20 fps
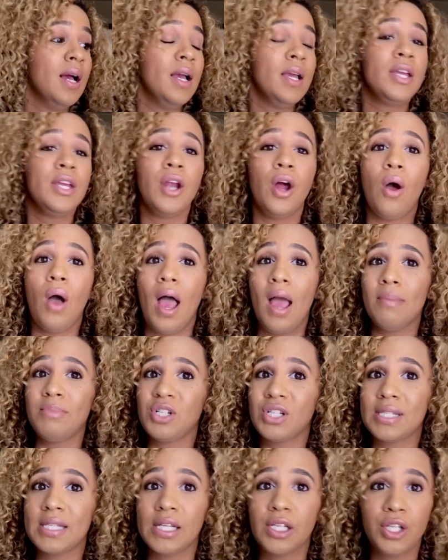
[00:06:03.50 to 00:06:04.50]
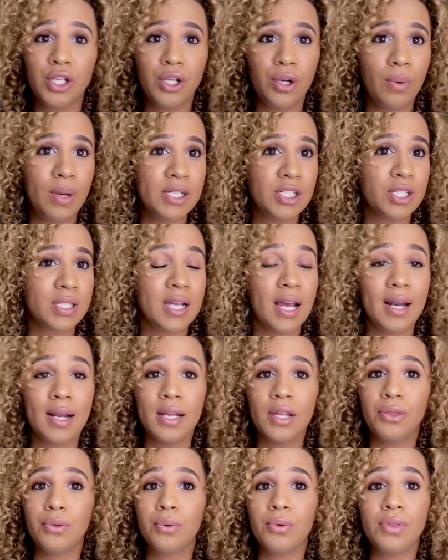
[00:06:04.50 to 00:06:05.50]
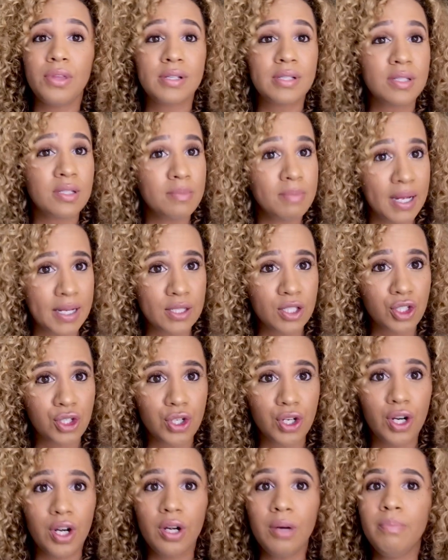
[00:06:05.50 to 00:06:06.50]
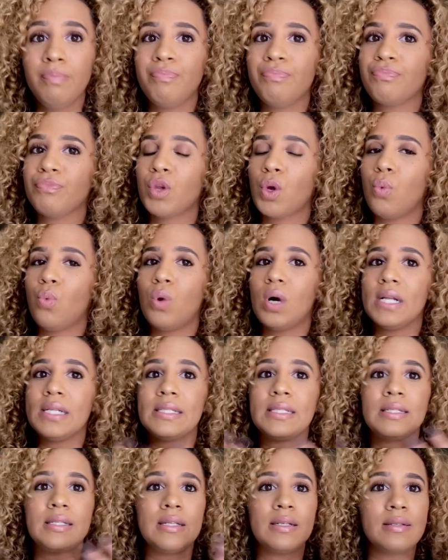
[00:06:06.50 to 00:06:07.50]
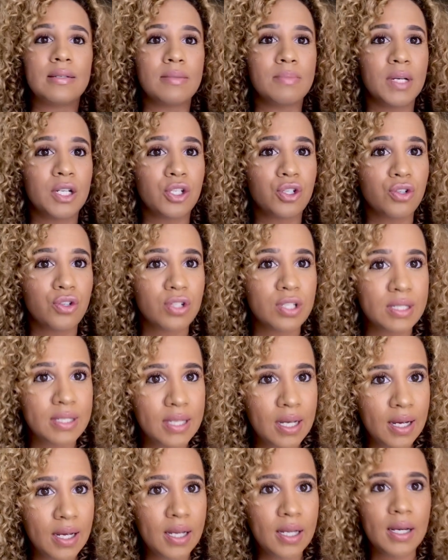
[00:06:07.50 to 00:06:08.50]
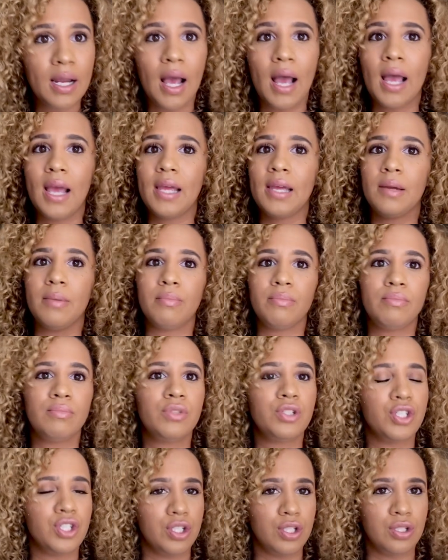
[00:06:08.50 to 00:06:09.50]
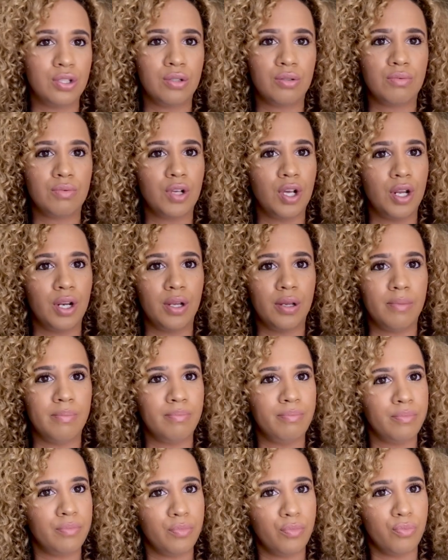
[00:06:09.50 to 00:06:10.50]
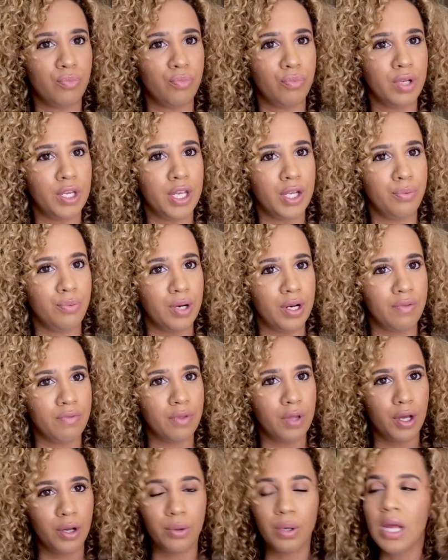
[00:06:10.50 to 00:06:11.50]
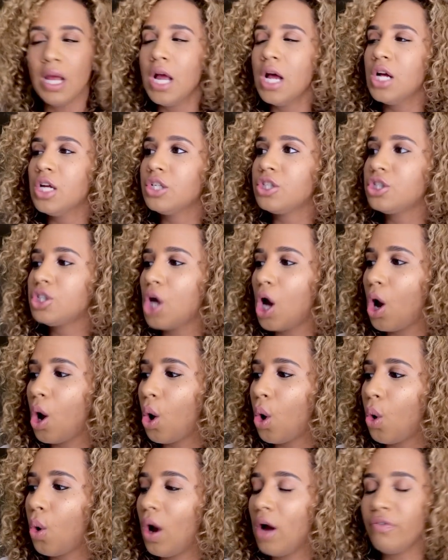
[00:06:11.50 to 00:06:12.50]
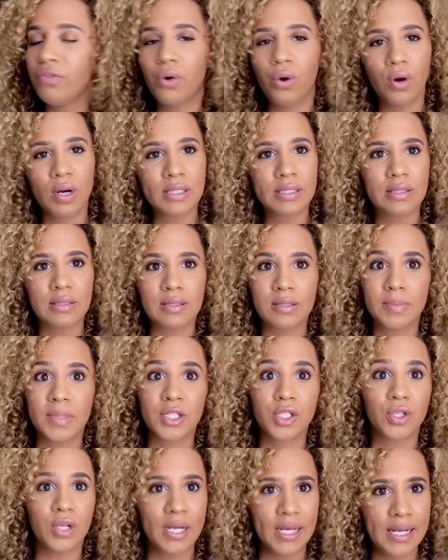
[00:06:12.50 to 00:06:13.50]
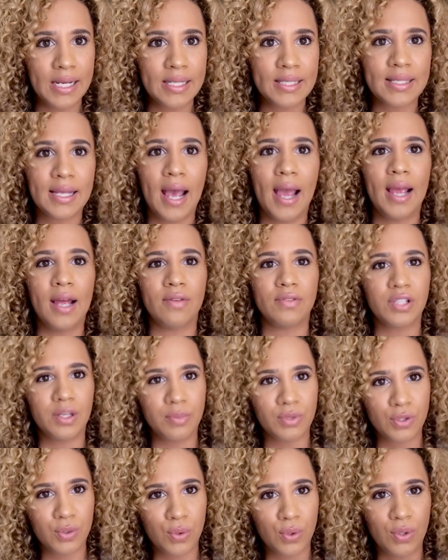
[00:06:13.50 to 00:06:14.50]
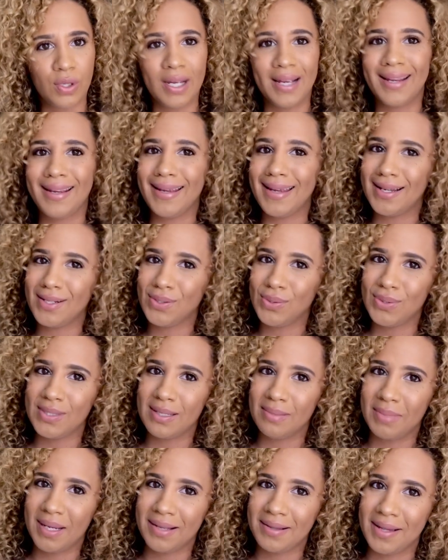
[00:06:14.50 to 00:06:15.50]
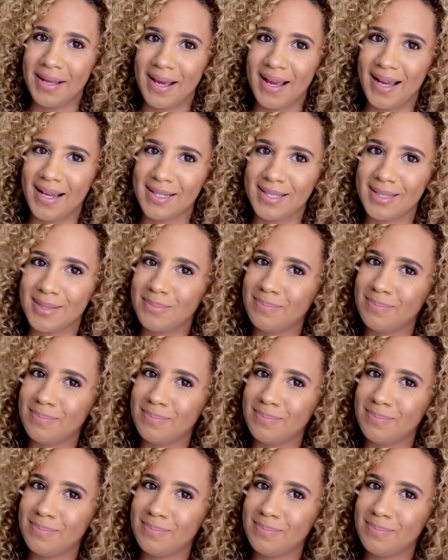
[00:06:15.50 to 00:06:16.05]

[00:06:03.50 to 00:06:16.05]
you know, I'm just like, you know, I just gotta get through this semester. Once this semester is done, I am just gonna get rid of the hoe. So of course the semester ends, I have summer school, and guess who's in my class?